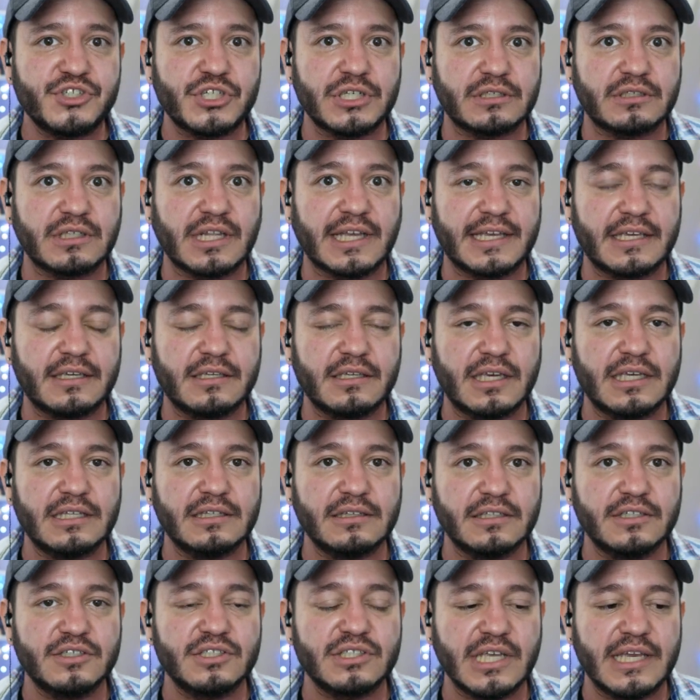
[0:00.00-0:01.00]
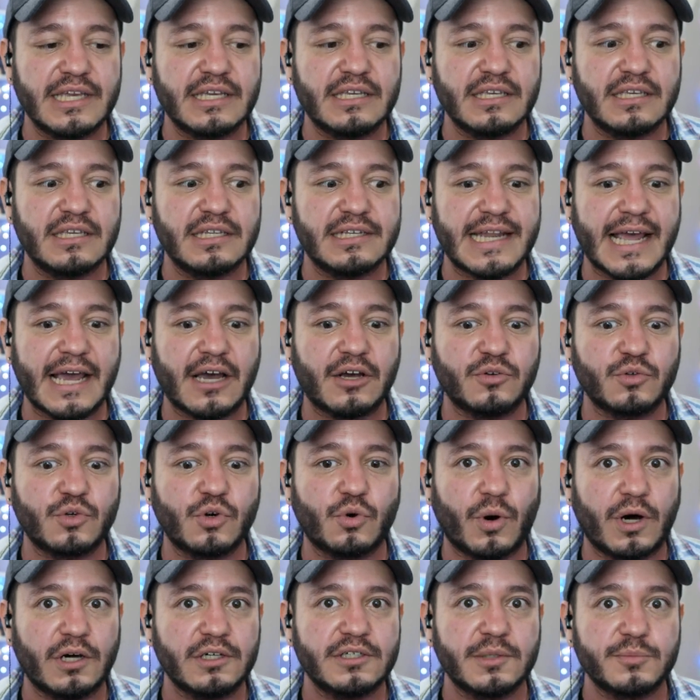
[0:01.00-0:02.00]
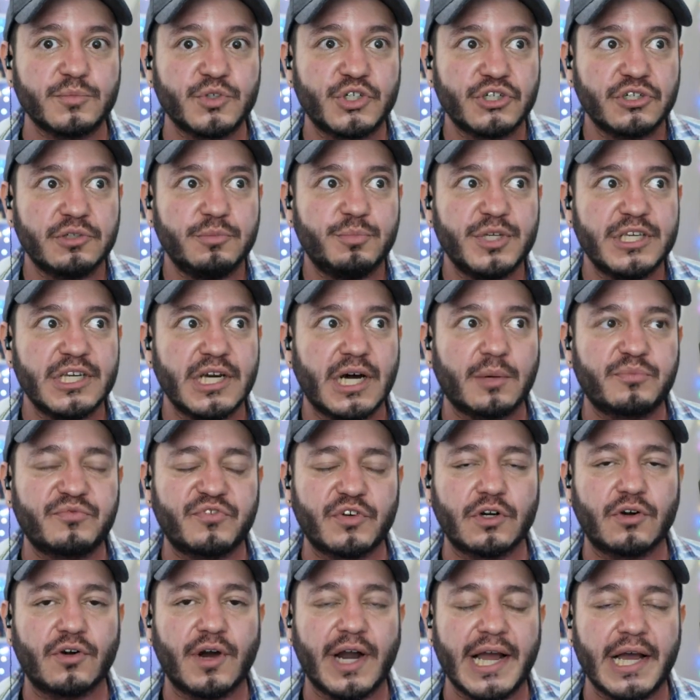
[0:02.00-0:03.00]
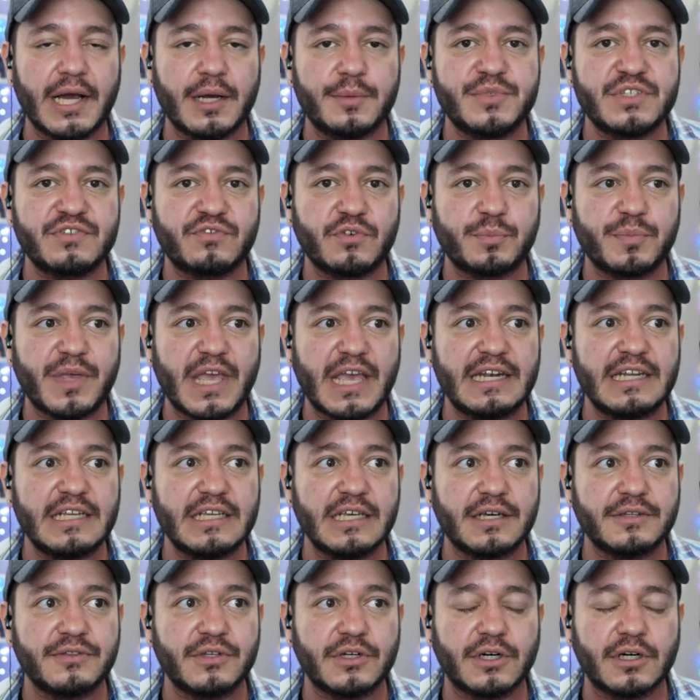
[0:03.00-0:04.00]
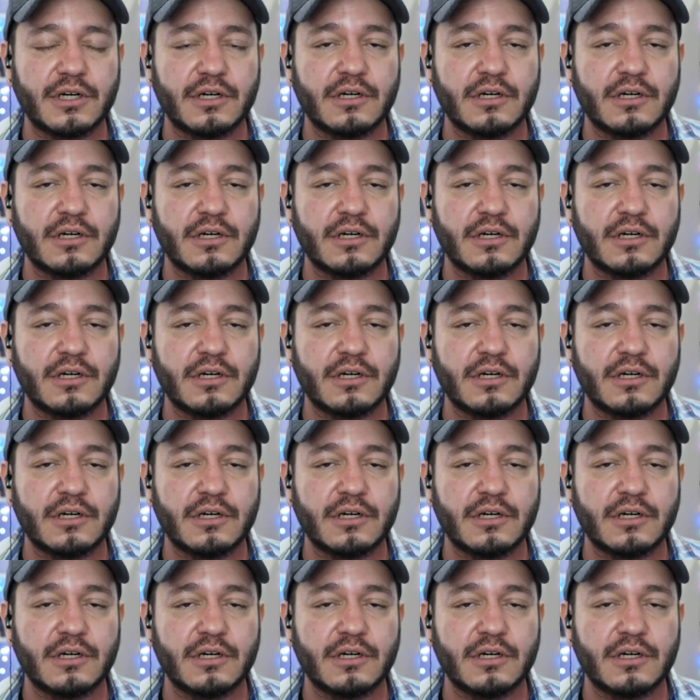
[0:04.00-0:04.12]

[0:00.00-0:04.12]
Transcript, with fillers: Like it looks like now Qualcomm could be up for grabs from any other